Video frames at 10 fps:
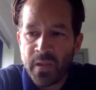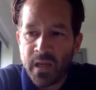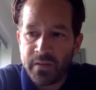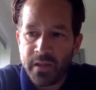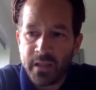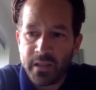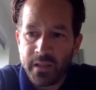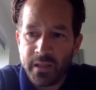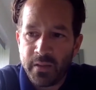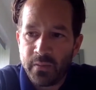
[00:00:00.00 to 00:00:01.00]
I think
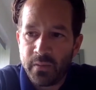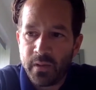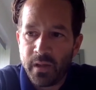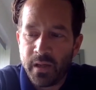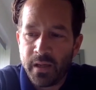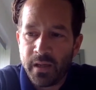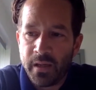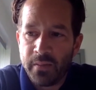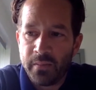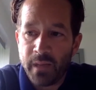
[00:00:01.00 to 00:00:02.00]

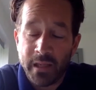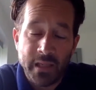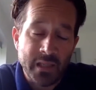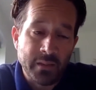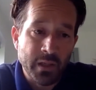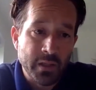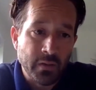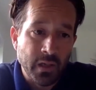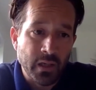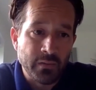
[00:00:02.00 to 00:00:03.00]
I guess similar to
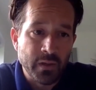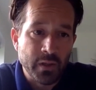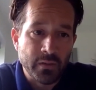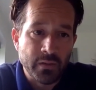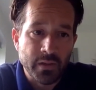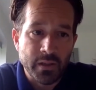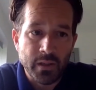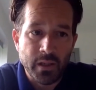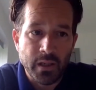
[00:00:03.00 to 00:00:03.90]
your life insurance